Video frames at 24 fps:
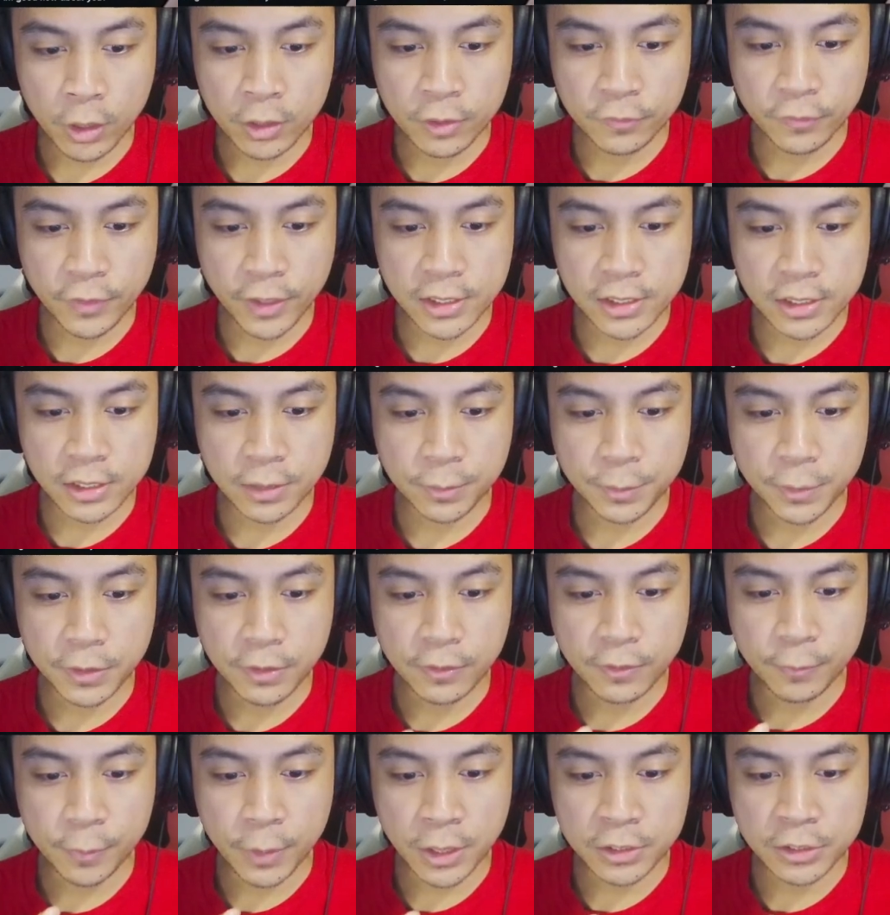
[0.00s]
face-up
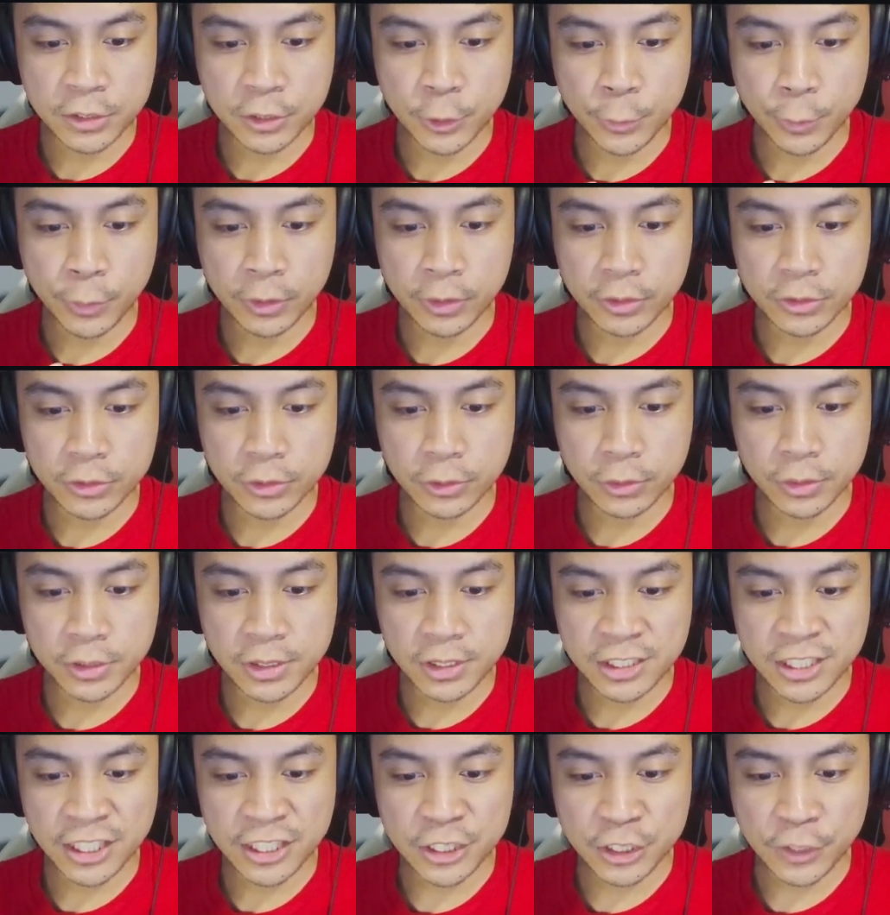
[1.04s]
monster your opponent controls,
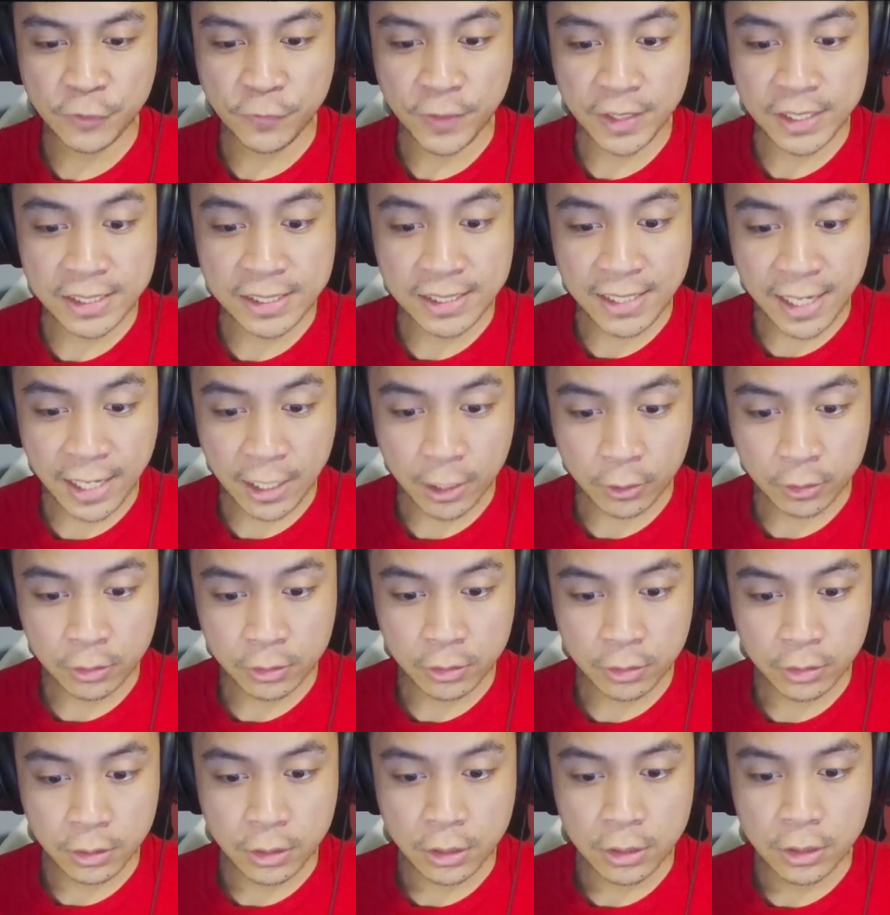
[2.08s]
change it to face down.
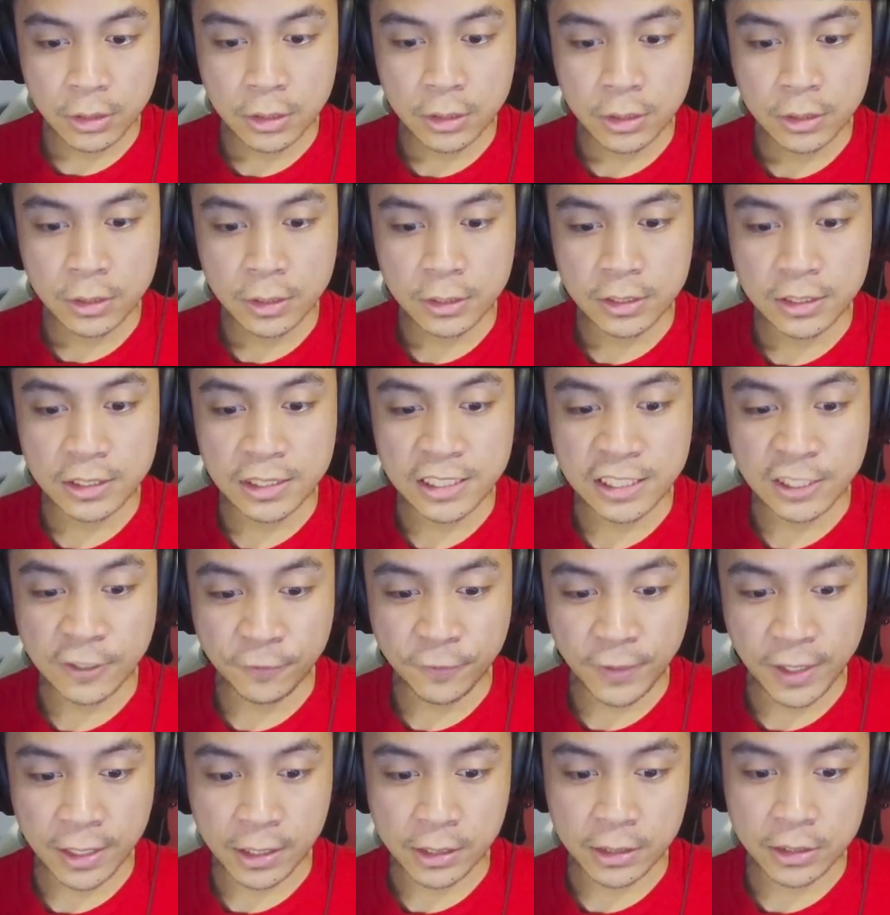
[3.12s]

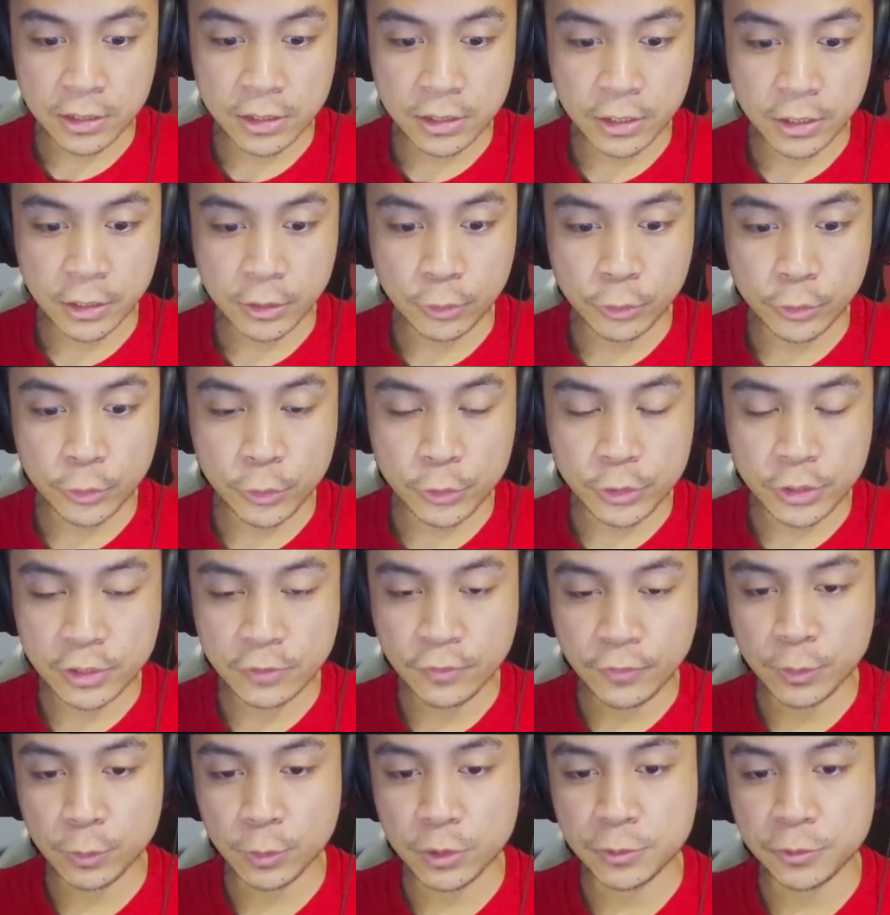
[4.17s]
Defense. You can only use this
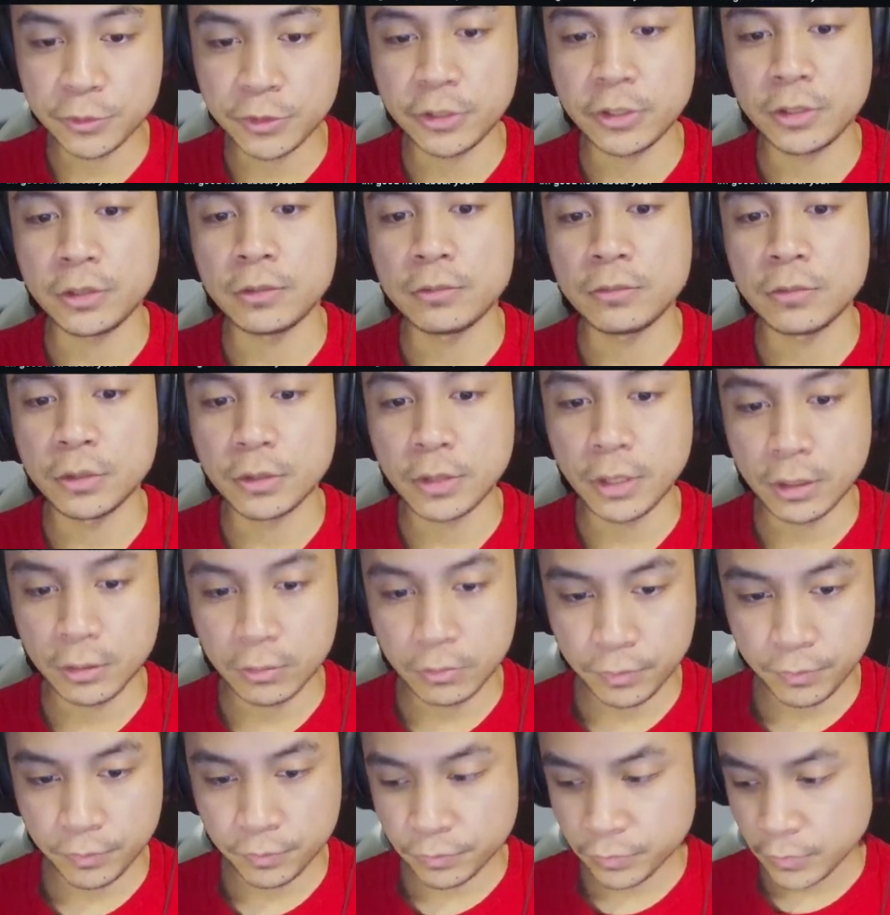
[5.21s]
effect once per turn. Okay.
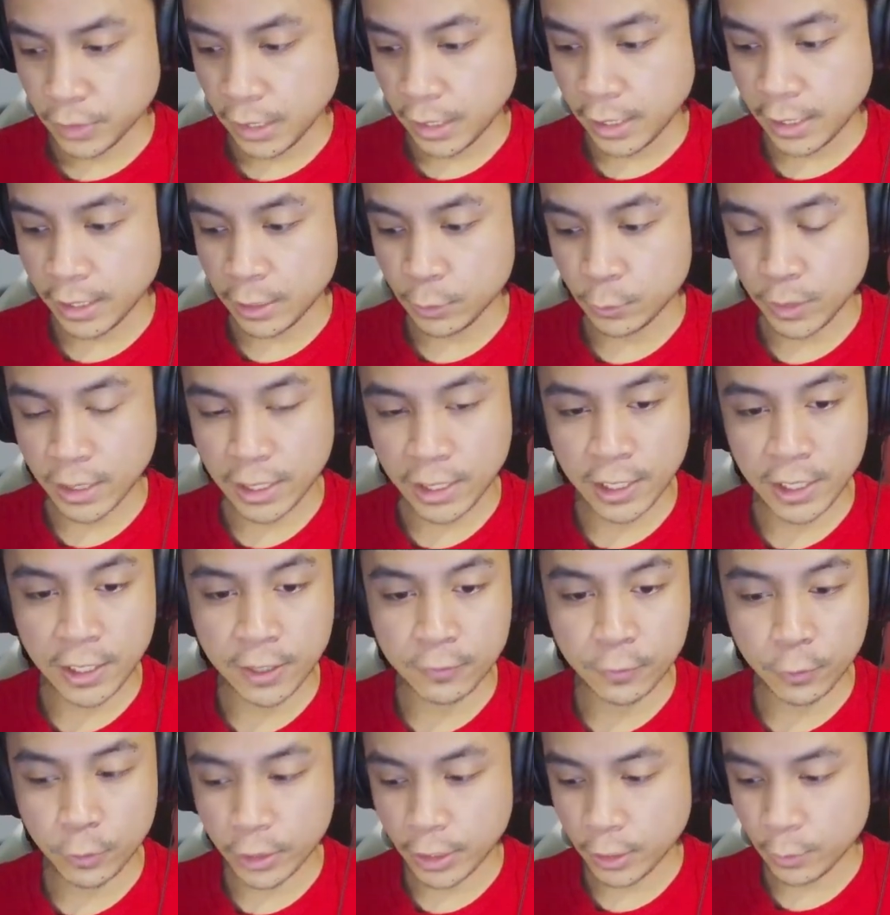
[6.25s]
And we
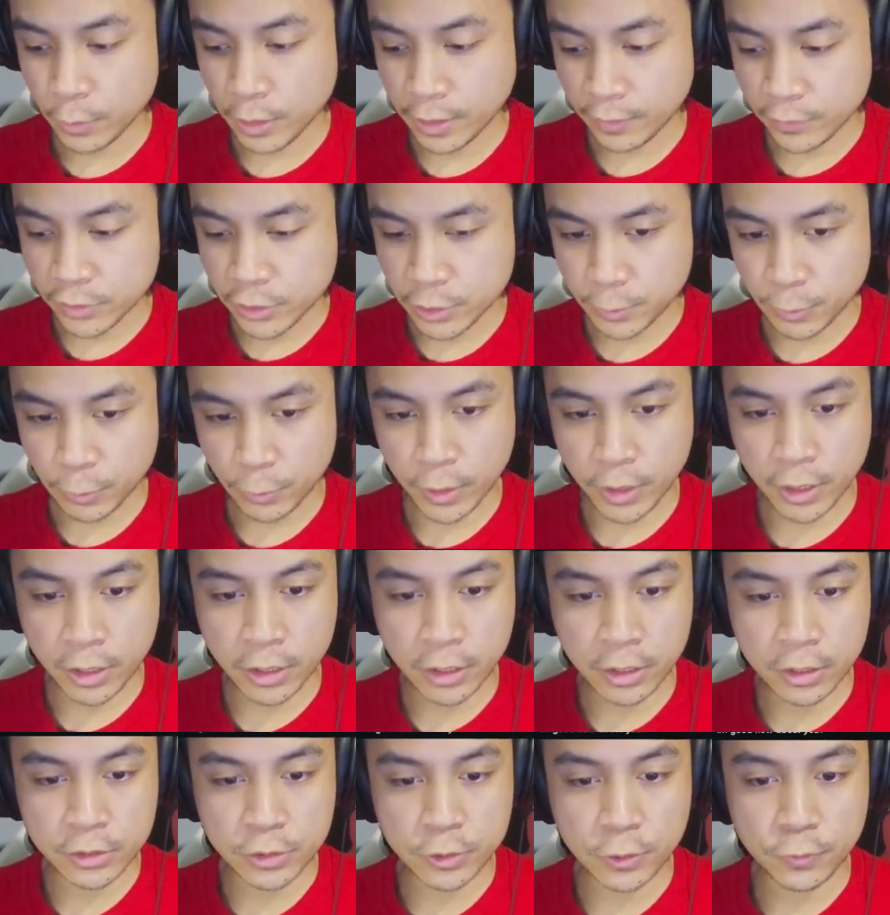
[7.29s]
have a super
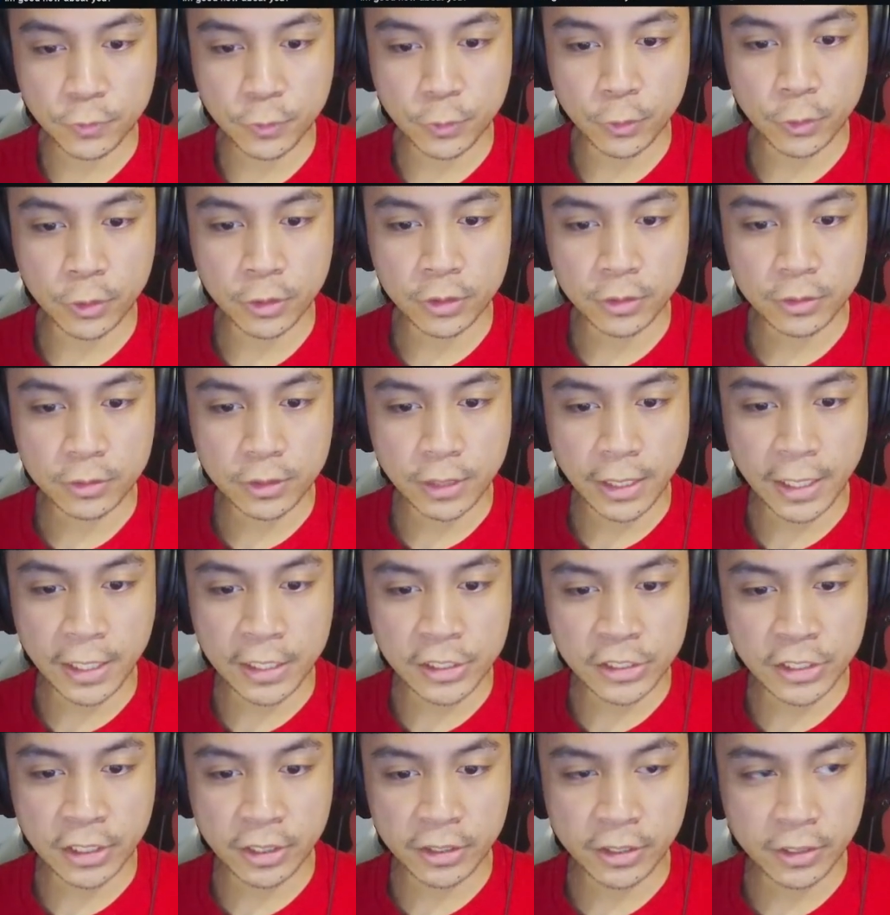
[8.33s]
rare Sulfur Cord,
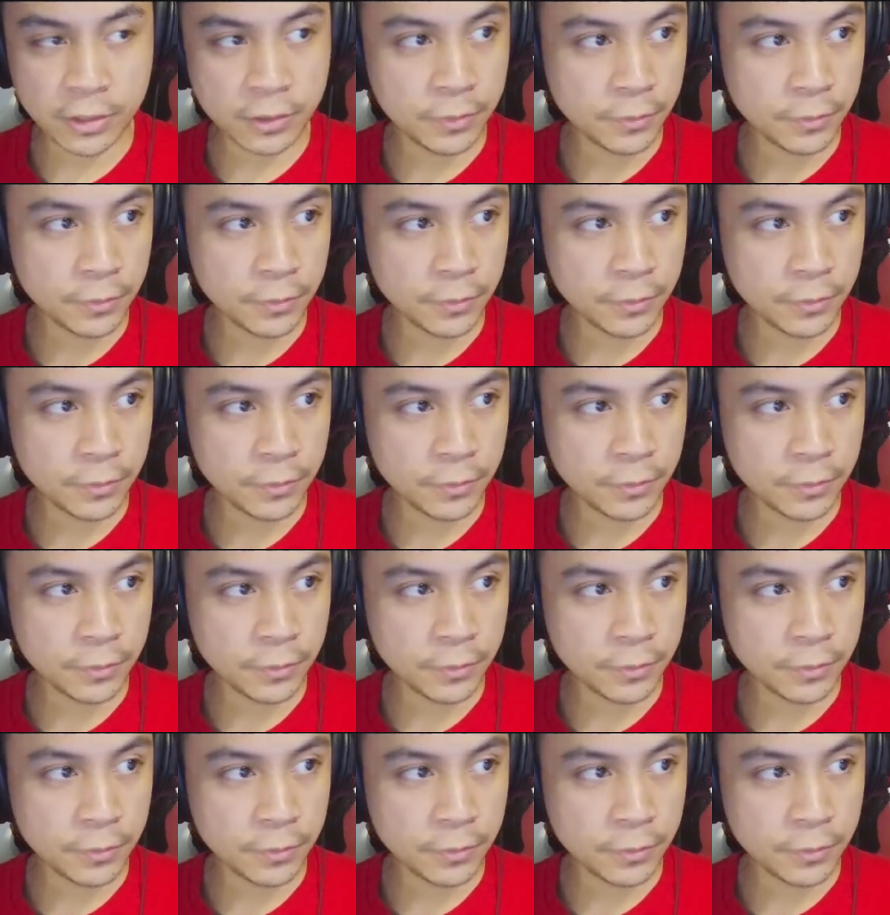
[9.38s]
Angelia.